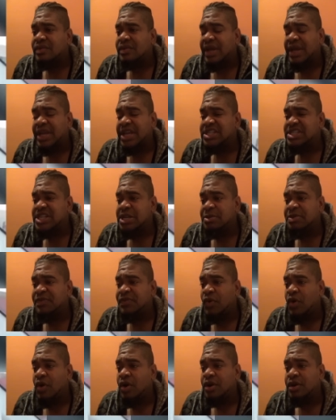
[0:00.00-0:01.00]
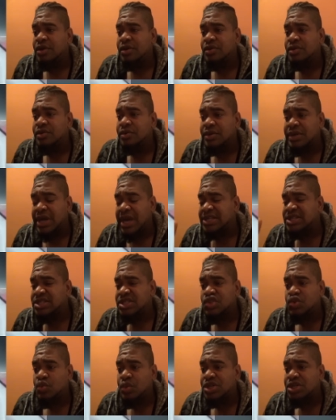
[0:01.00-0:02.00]
Like I said before, you know, that
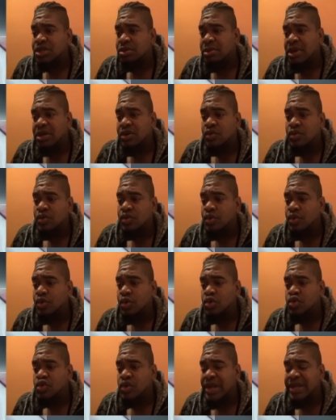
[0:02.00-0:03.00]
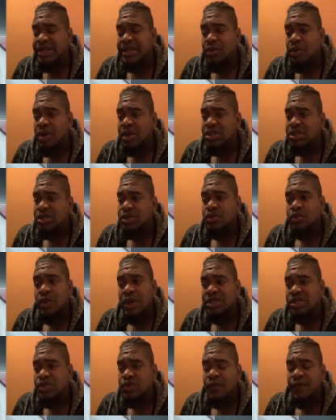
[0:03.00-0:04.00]
situation, man couldn't go Roseau like they wanted to
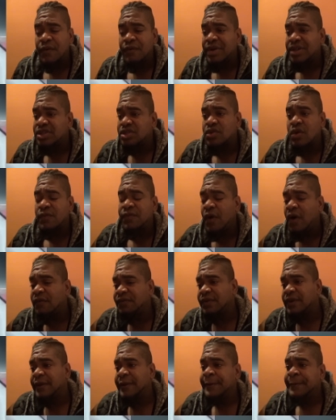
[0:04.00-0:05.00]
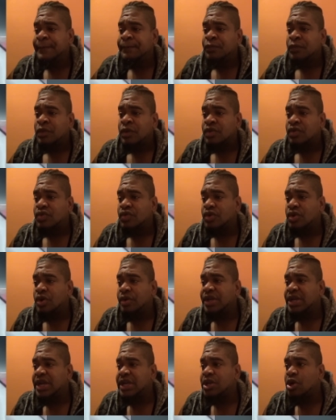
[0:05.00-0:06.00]
and so forth and so forth. So
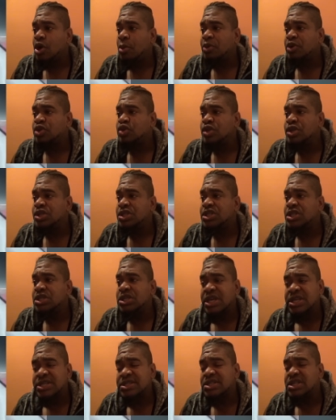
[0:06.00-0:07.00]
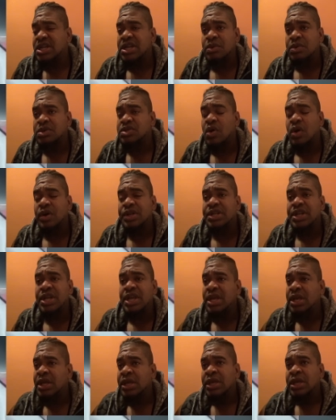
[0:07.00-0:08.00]
now they get the opportunity. Yesterday was
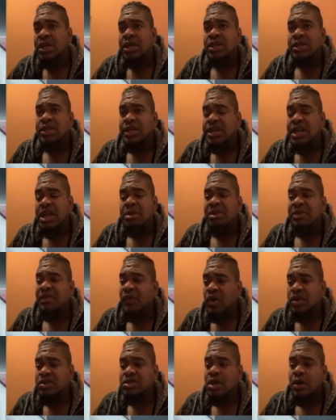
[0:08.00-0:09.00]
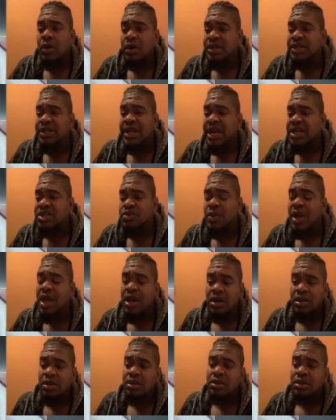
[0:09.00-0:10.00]
holiday. The day before was a holiday as
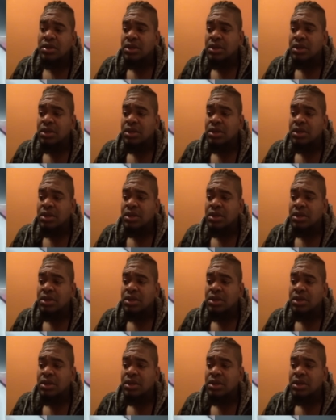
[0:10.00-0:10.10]
well.